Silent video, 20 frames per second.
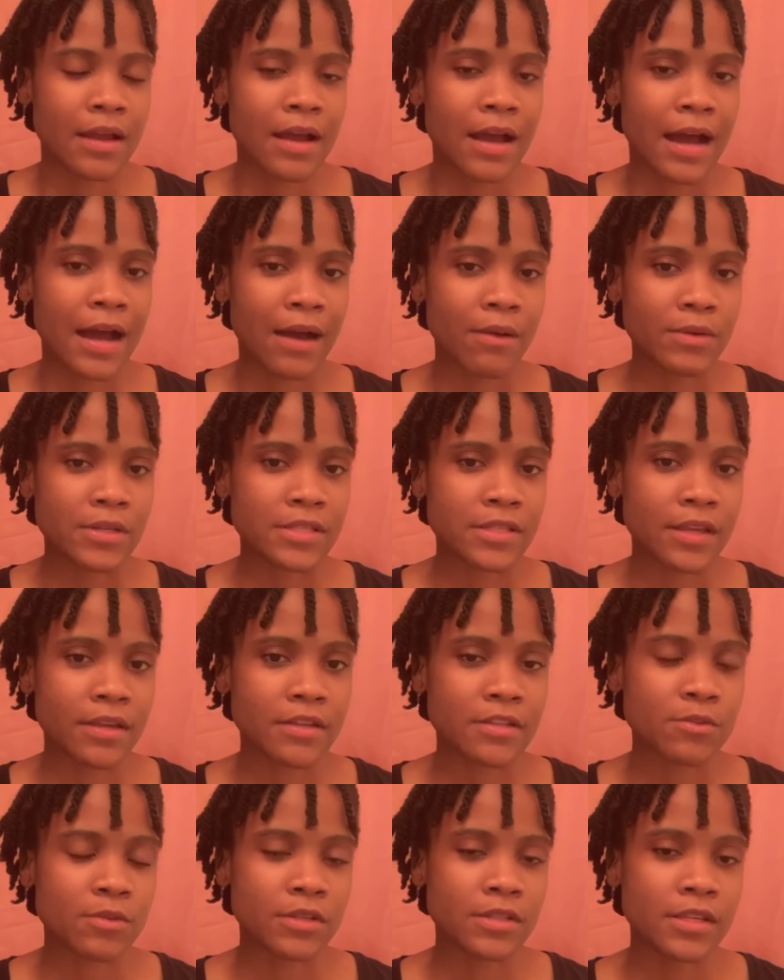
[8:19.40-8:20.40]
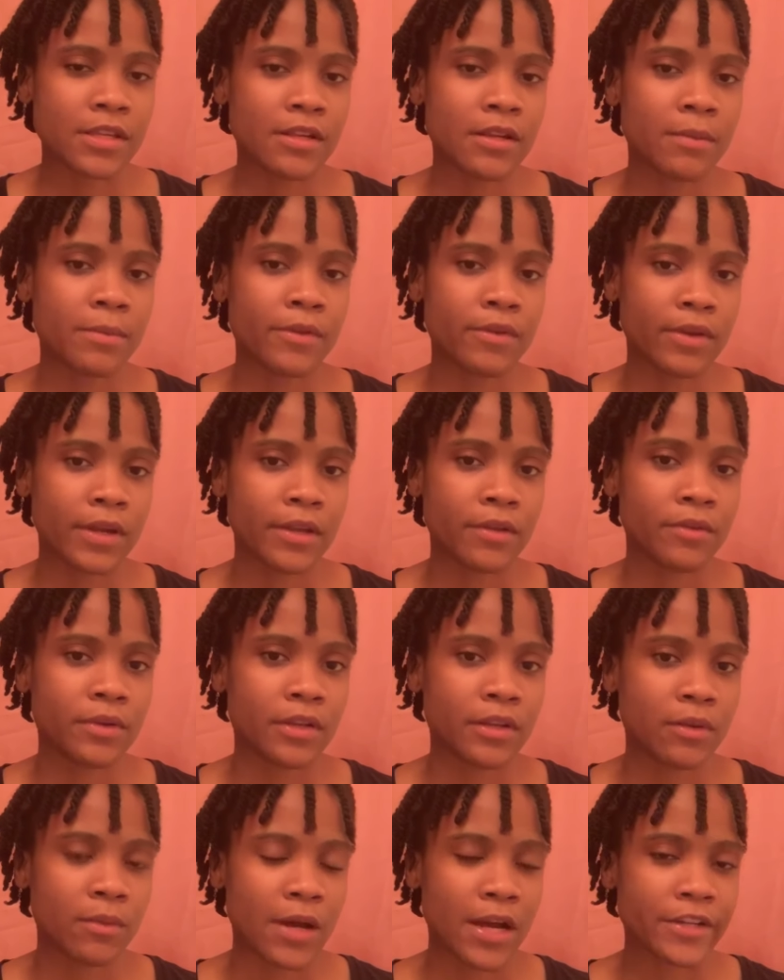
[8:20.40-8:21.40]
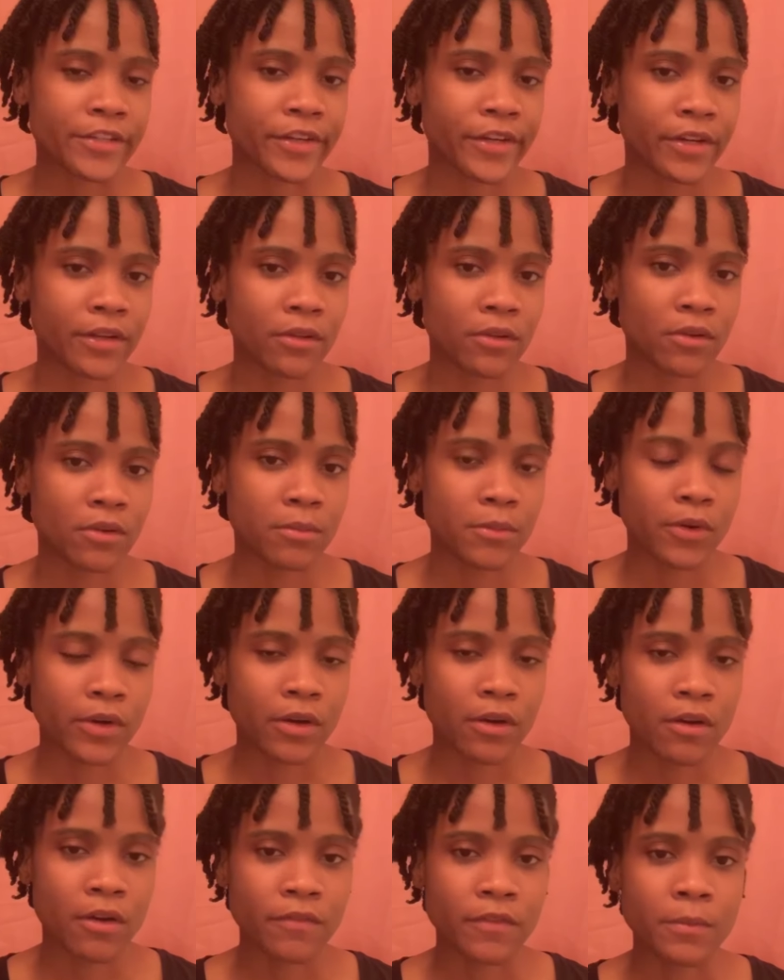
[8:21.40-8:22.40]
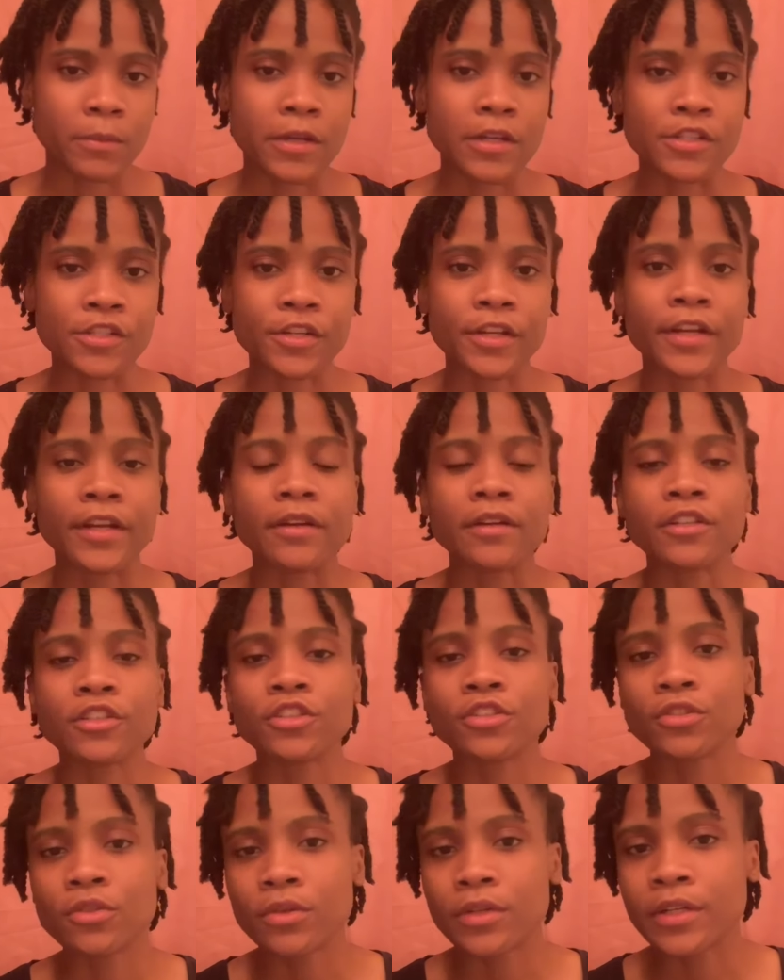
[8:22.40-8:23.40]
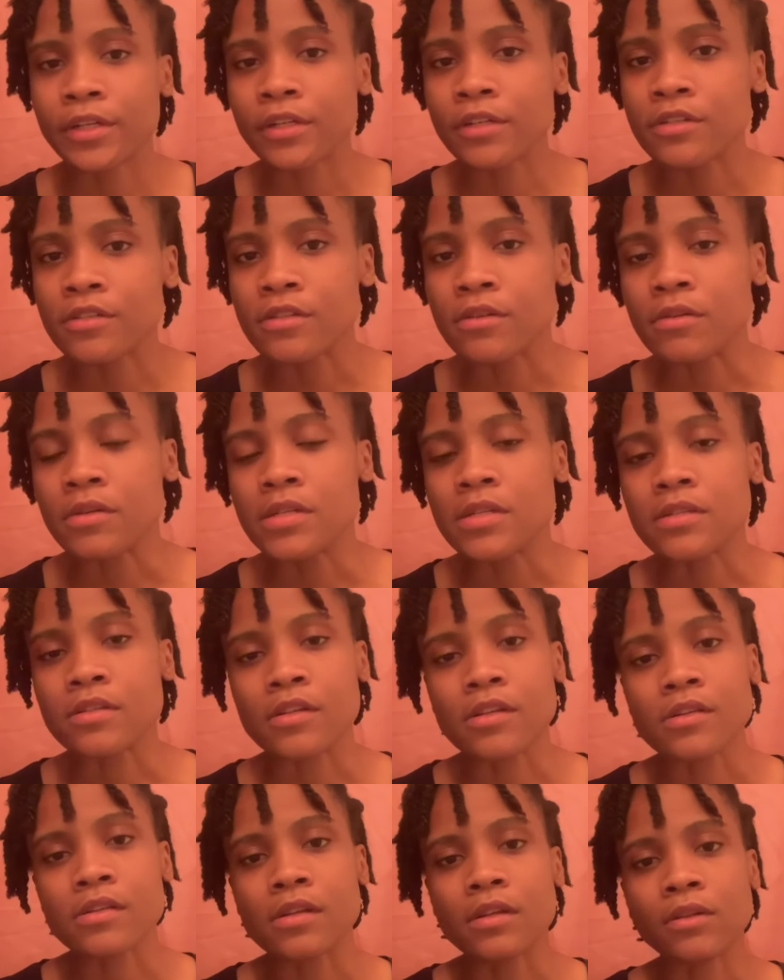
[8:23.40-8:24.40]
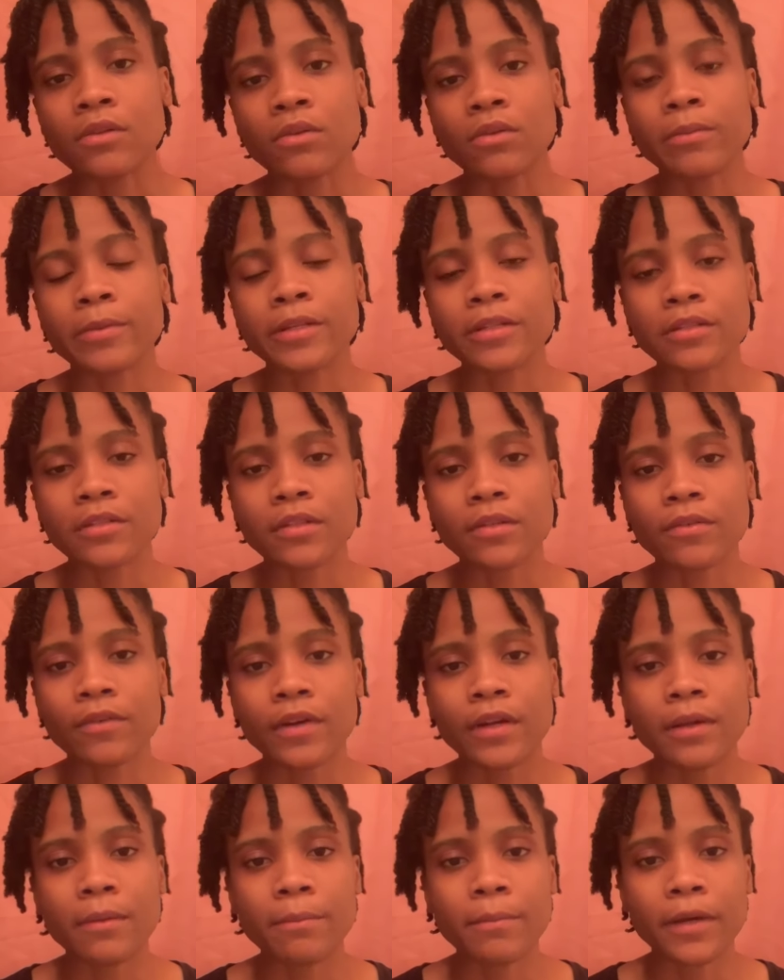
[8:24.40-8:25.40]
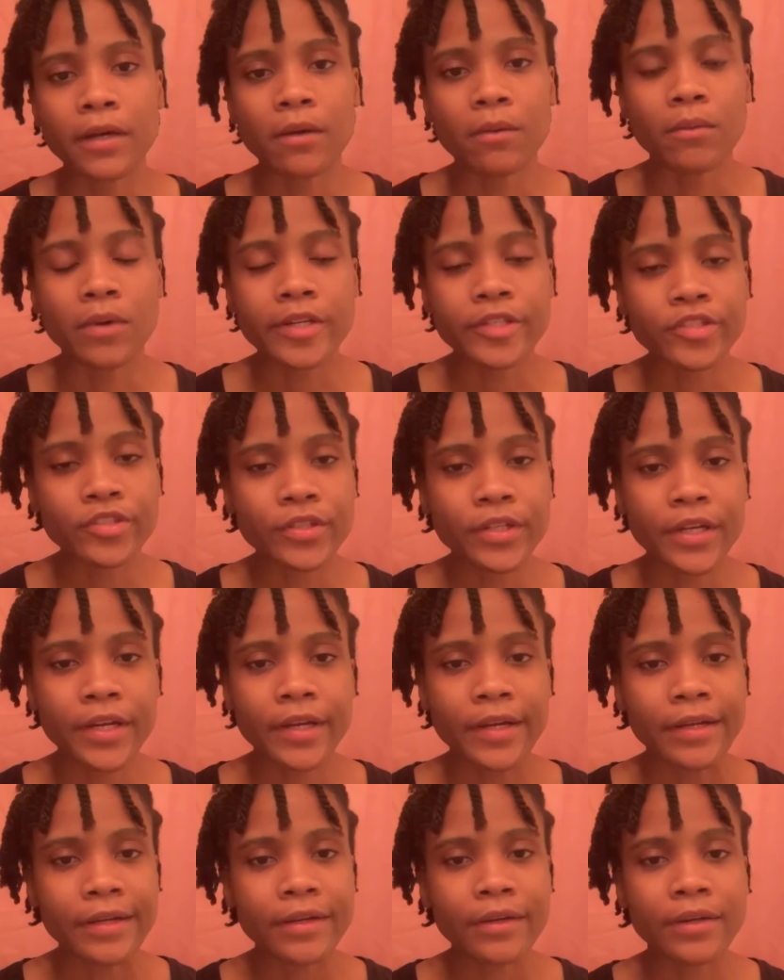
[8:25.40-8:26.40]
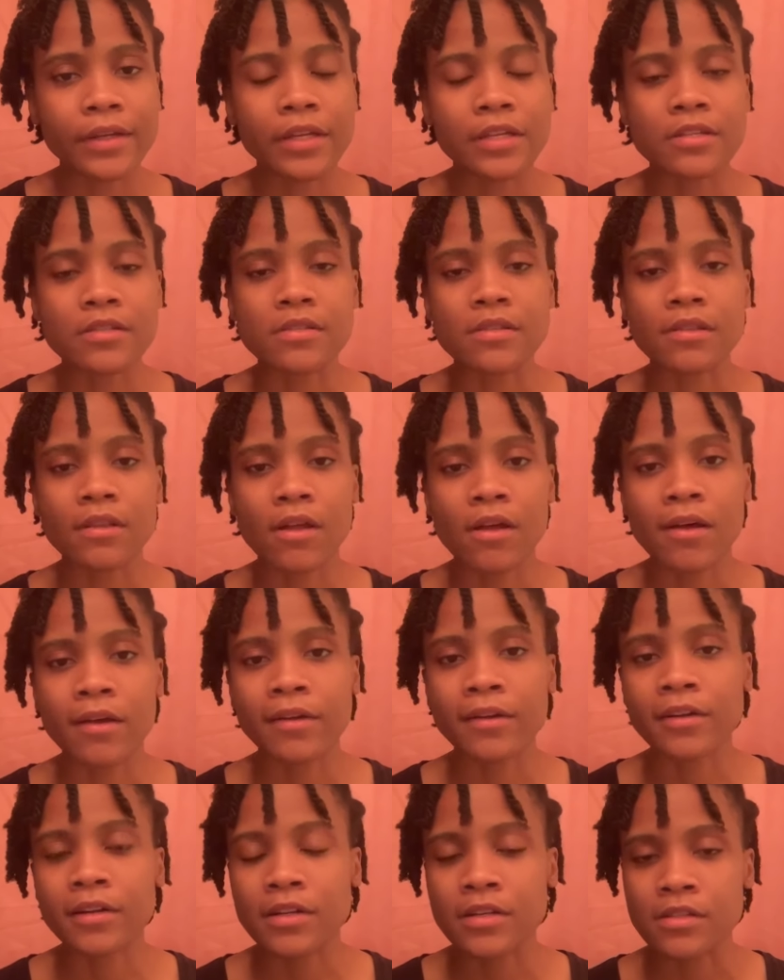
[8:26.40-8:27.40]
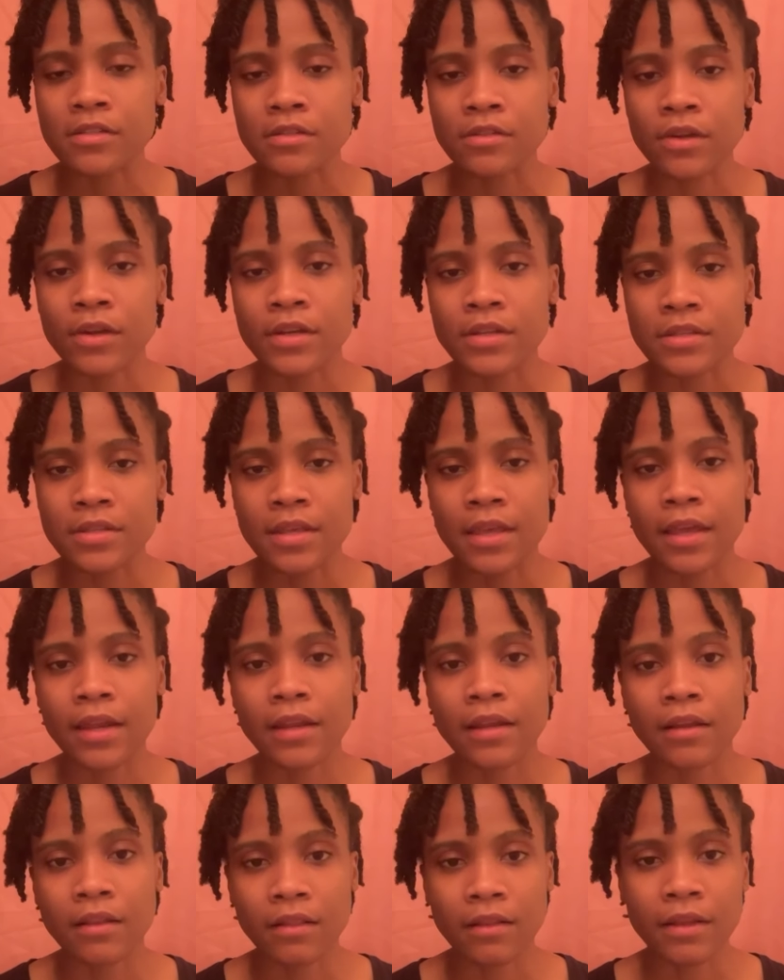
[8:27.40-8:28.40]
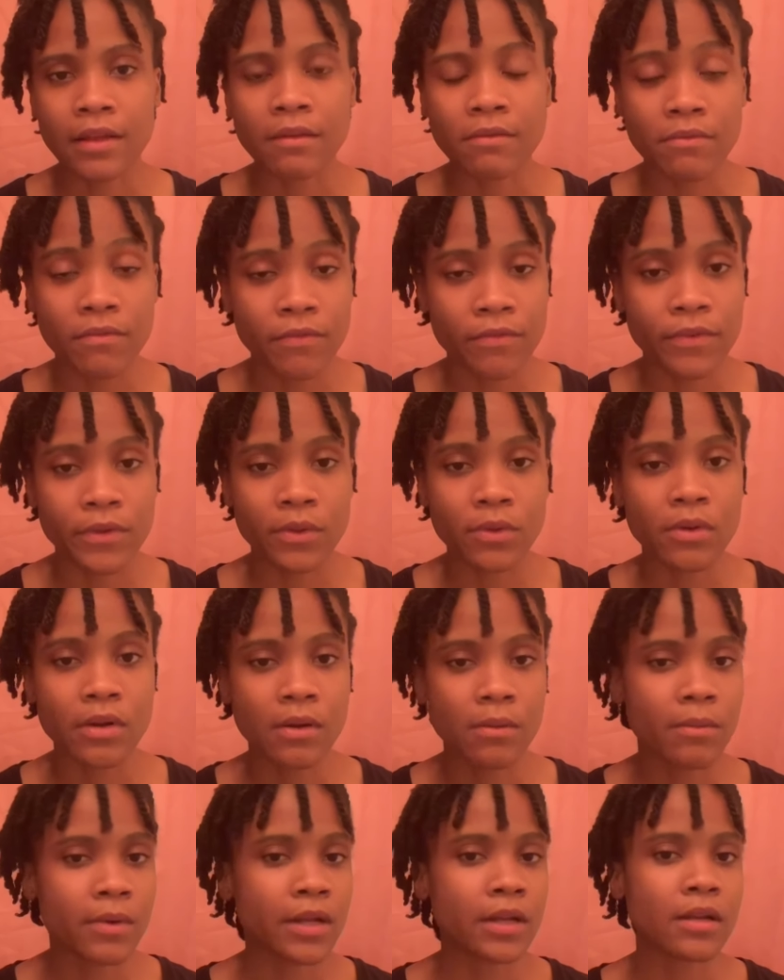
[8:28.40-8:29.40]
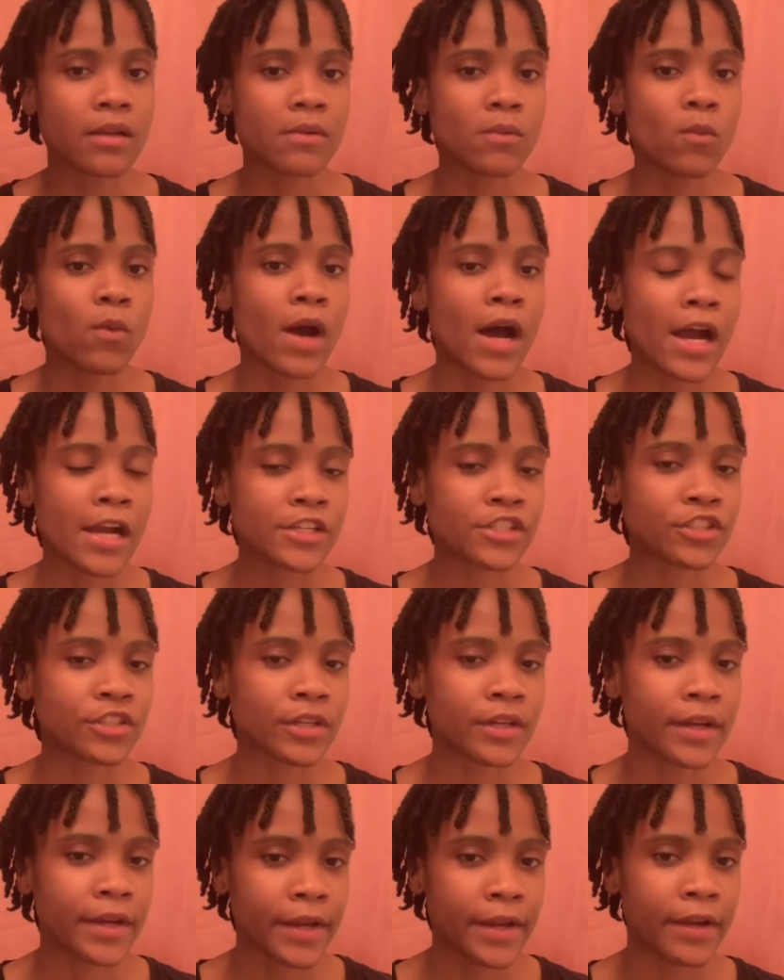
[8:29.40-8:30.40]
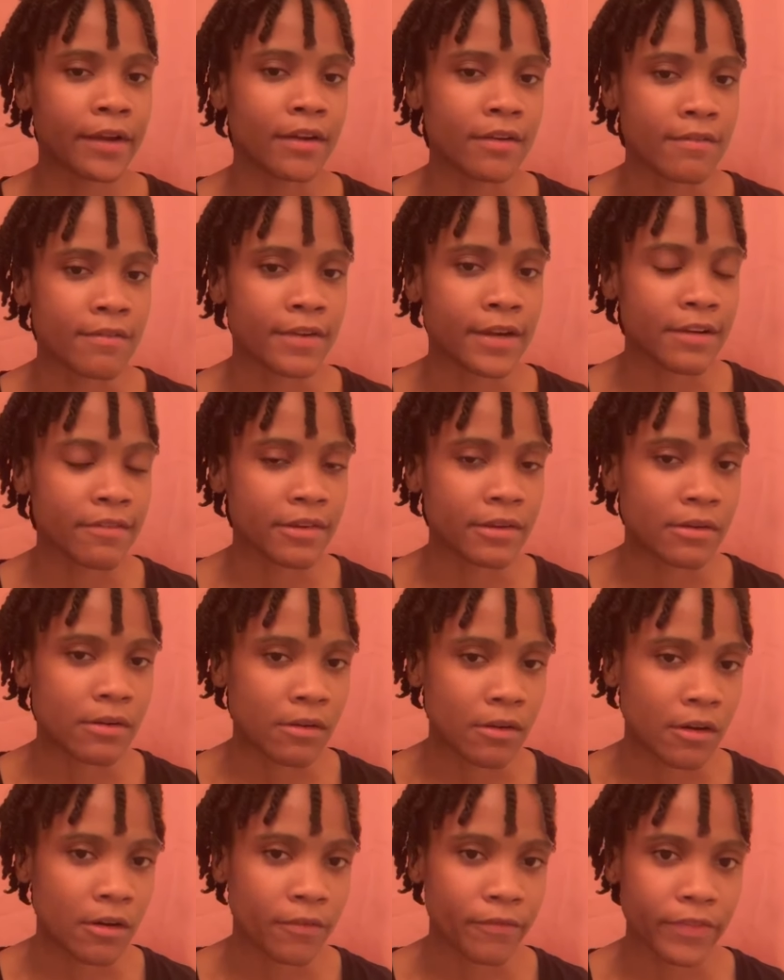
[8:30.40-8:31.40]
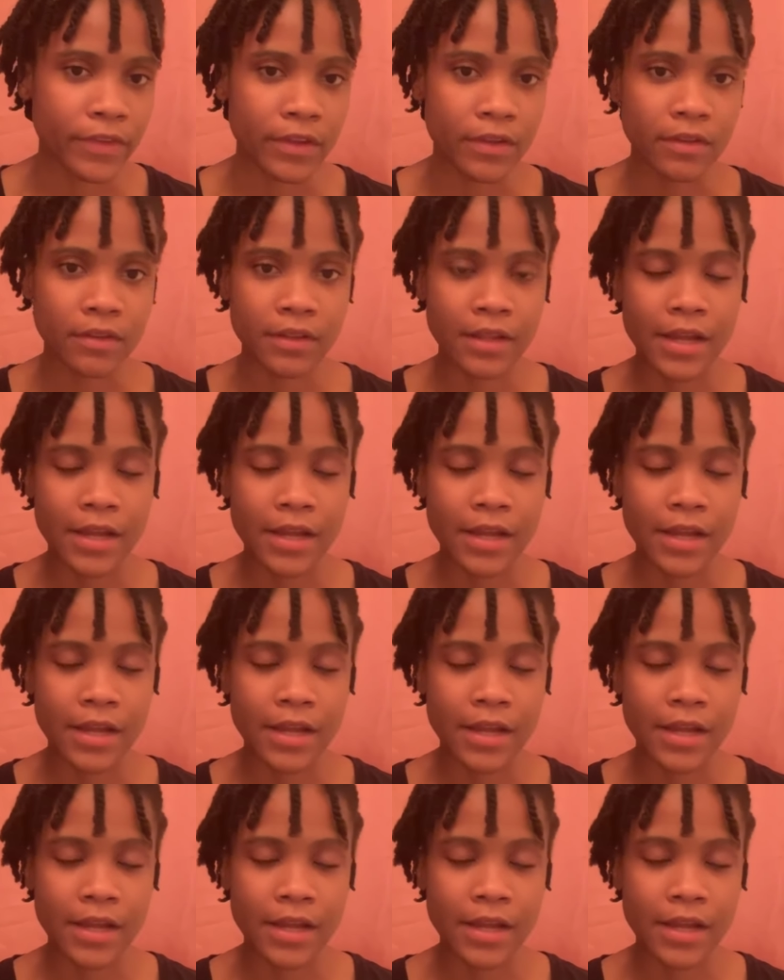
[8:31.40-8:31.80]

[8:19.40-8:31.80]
I would say, because with TWA you need to wash your hair a little more often because your hair is shorter, so it's just a little bit different. But once your hair gets longer and starts getting length, you don't want to wash your hair very often.